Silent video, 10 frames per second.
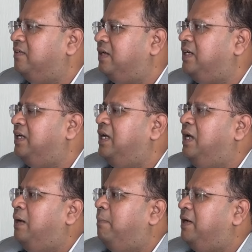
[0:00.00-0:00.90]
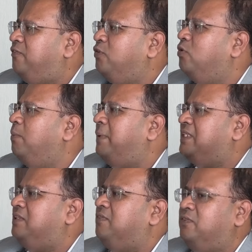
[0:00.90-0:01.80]
right? But if you go
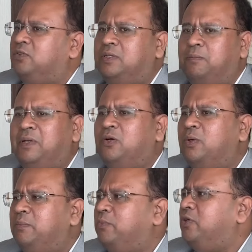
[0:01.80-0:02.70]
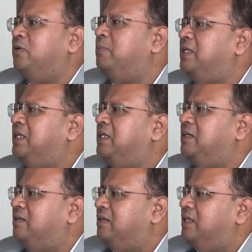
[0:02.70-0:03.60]
passive, you simply go and put your money in
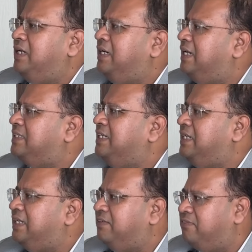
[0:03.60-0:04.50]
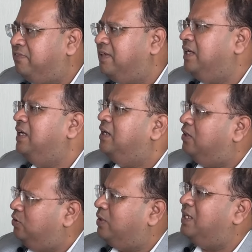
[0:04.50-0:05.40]
a index ETF,
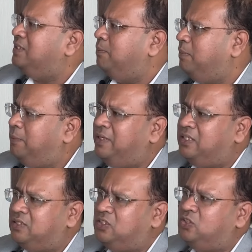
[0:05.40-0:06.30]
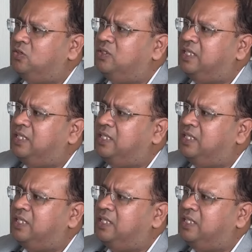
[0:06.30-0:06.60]
you can simply be rest assured